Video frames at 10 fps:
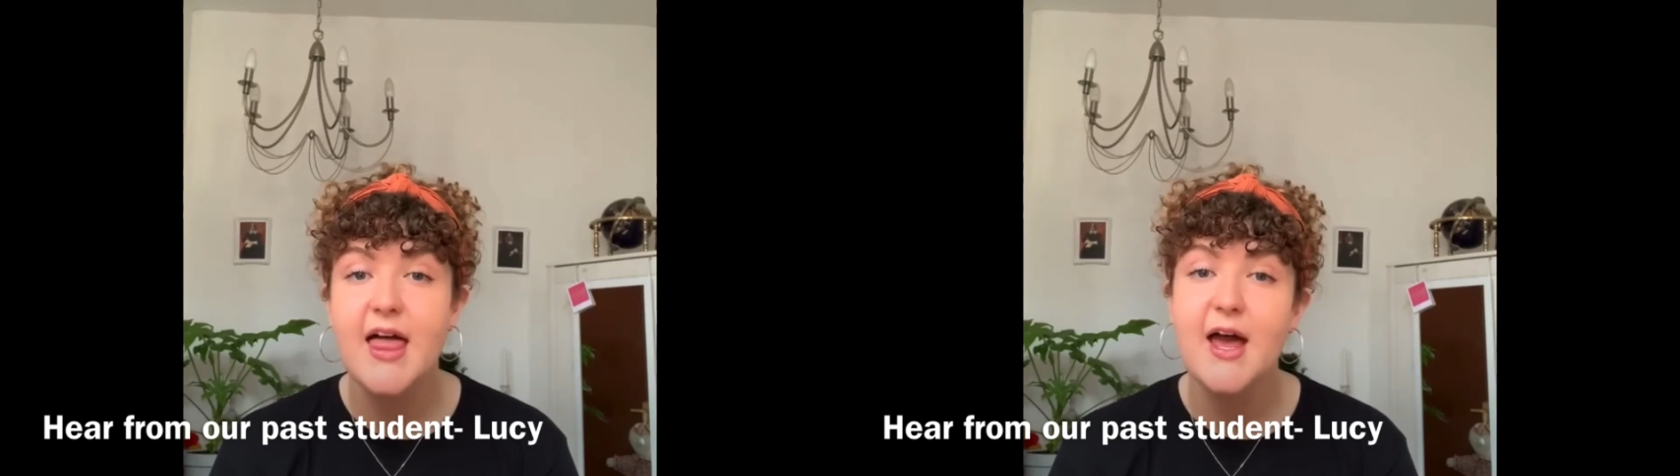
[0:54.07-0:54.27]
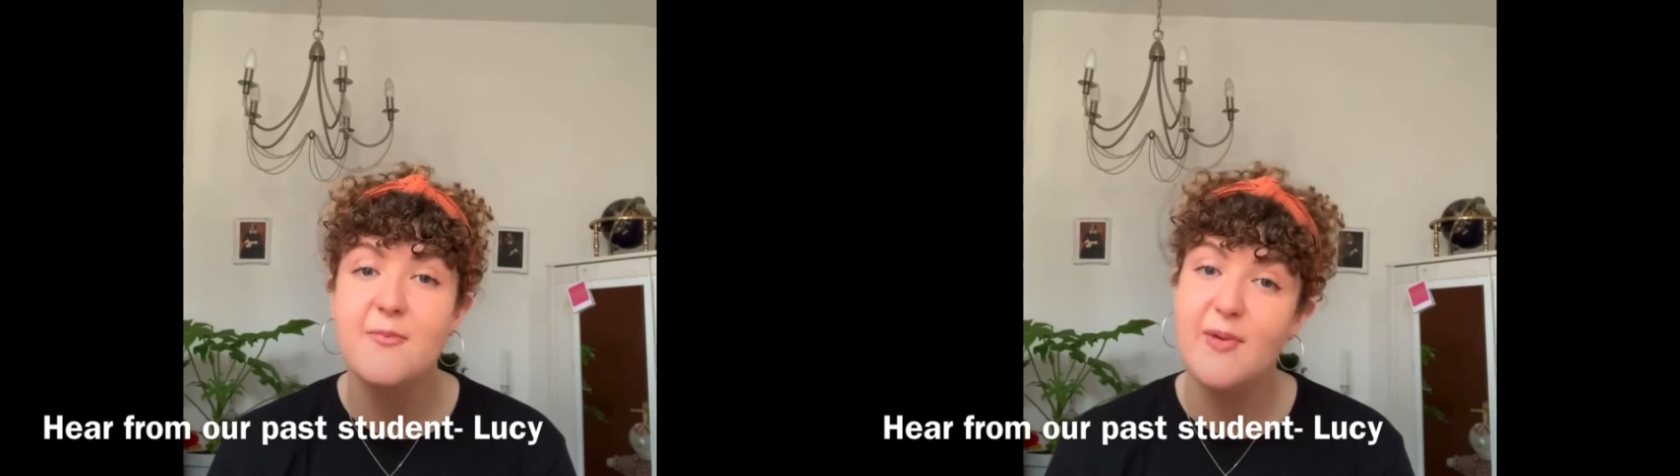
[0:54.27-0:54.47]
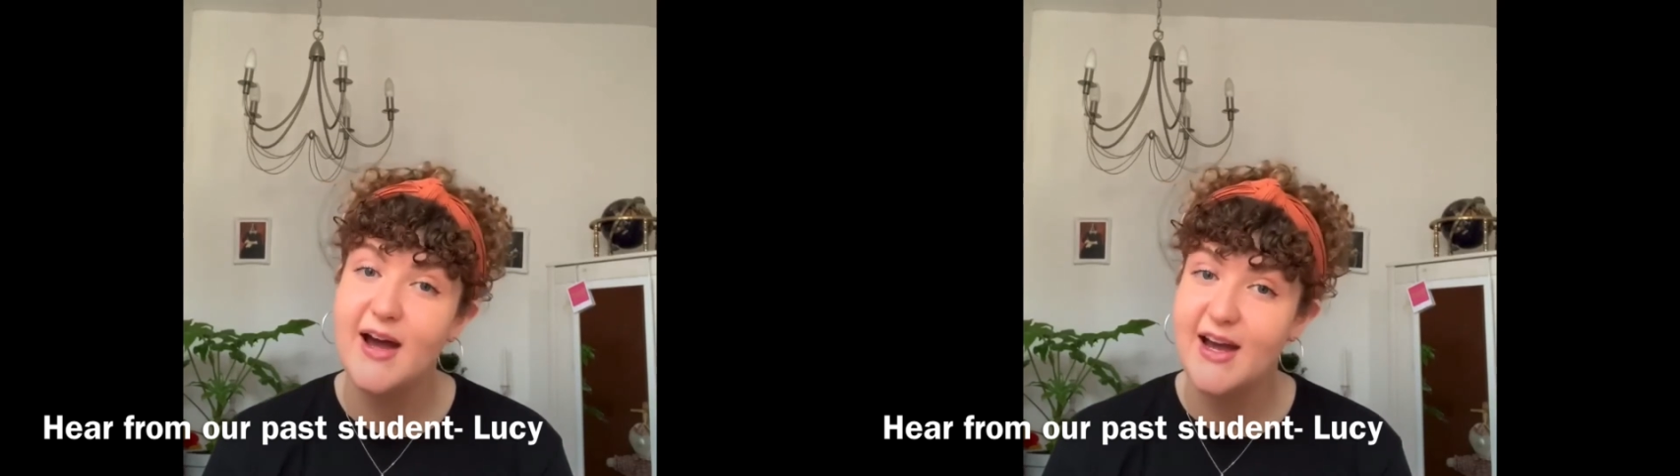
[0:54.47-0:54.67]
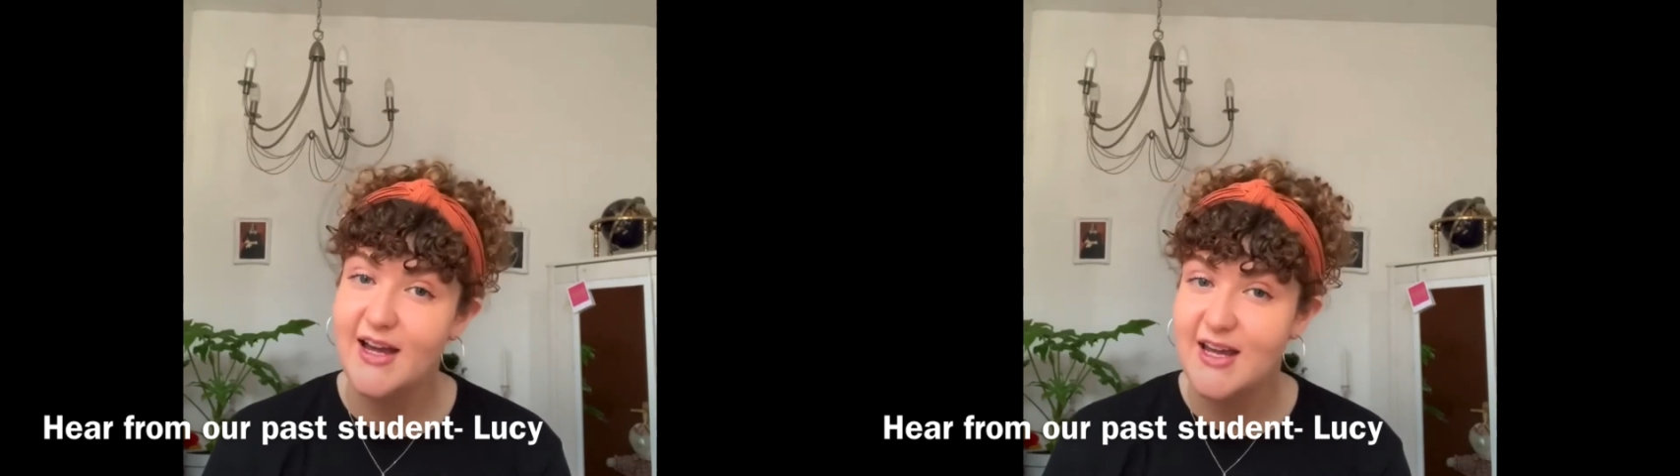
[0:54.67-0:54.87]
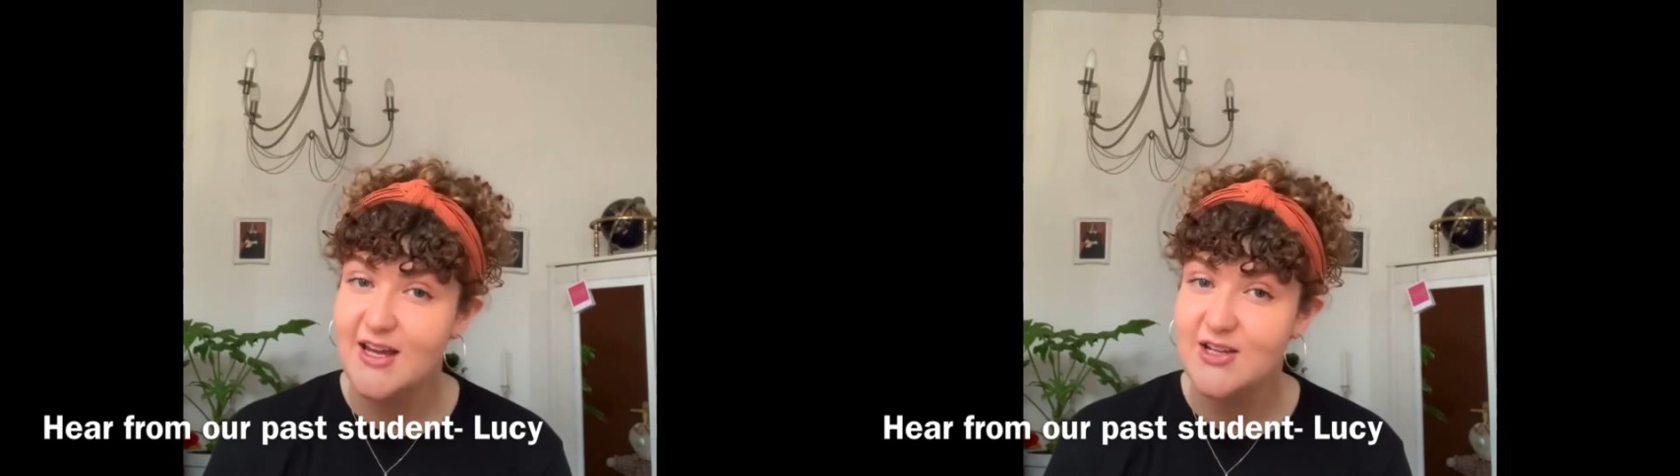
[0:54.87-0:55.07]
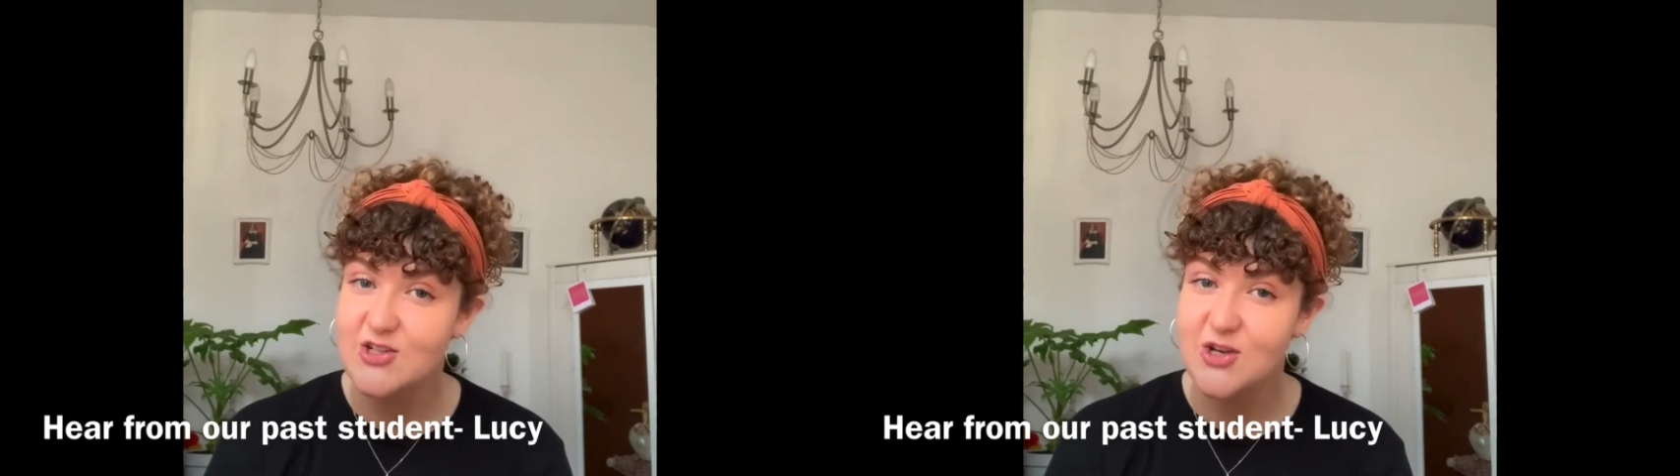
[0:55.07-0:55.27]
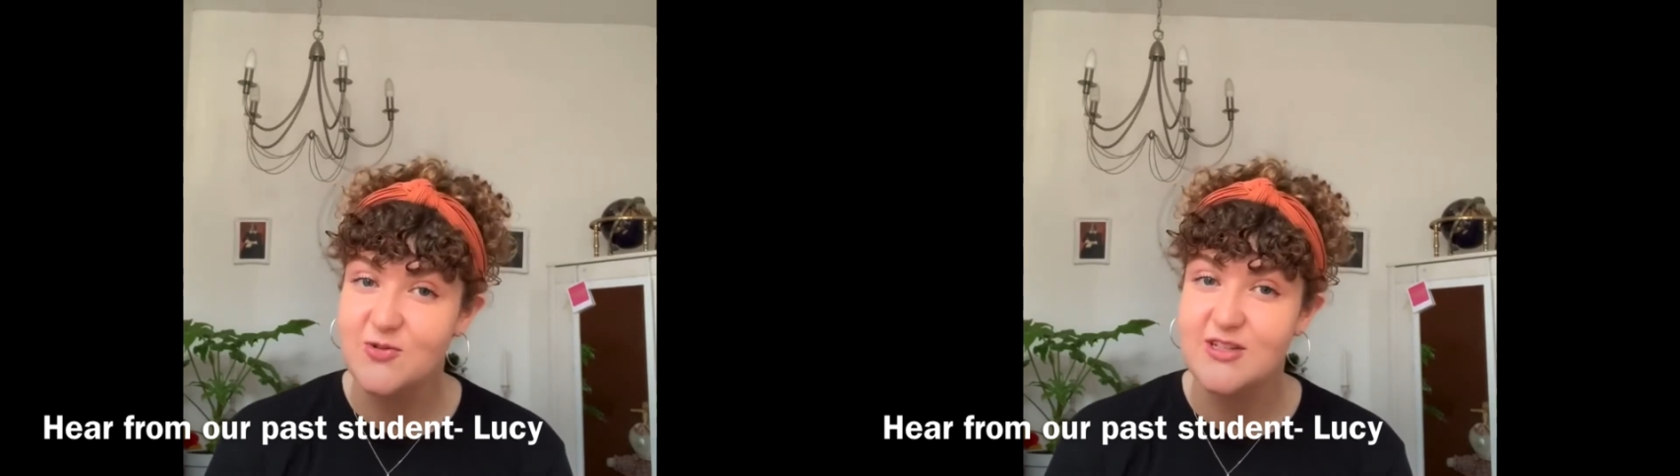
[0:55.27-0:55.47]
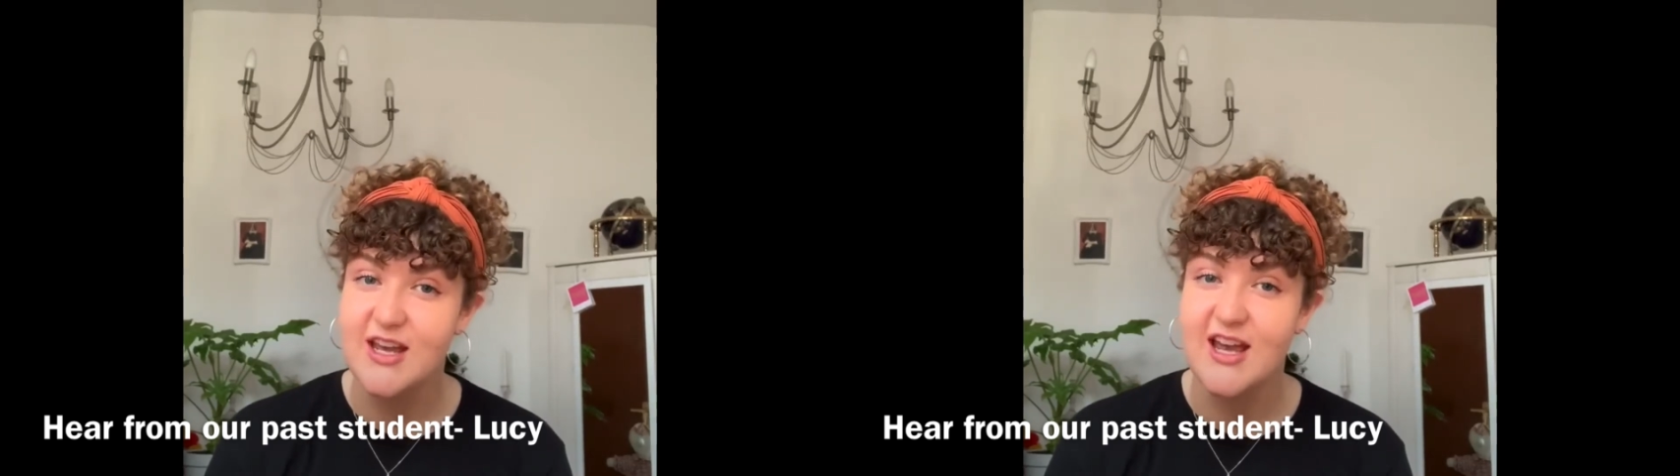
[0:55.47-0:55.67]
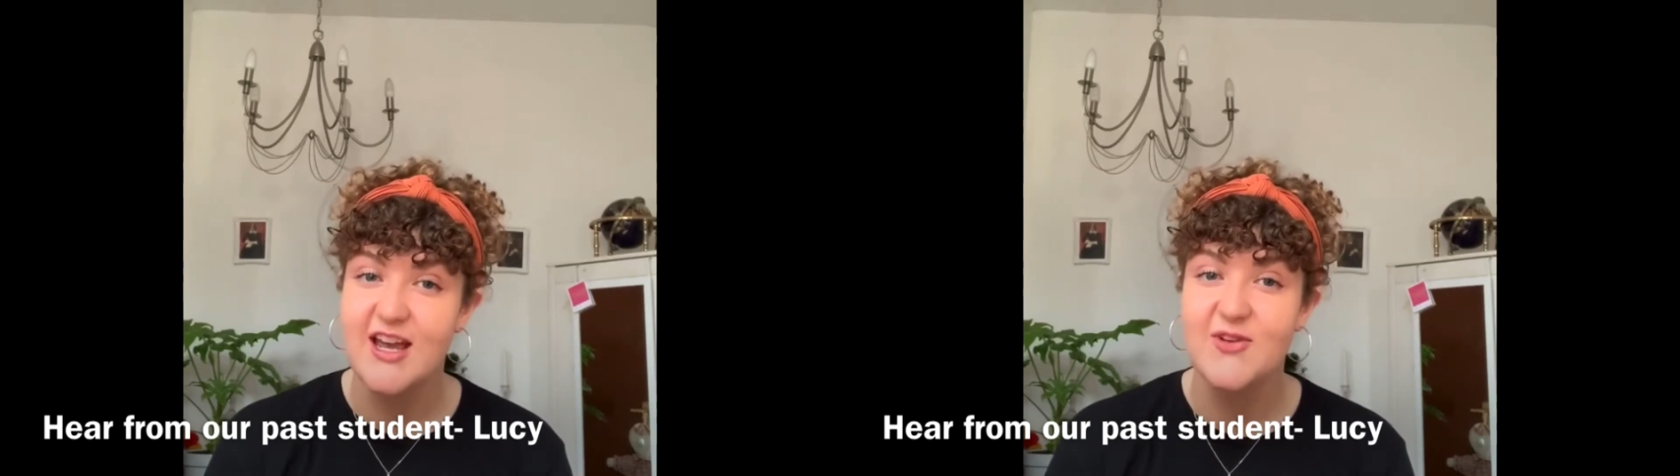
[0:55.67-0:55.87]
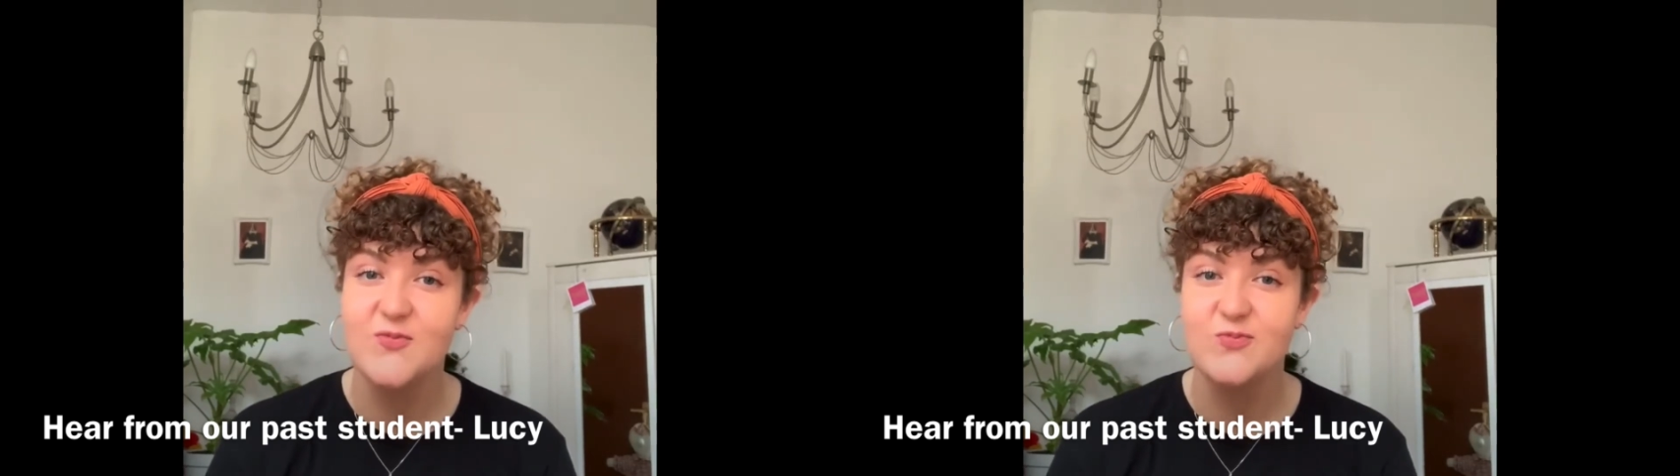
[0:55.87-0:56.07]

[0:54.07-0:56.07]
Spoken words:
My tutor,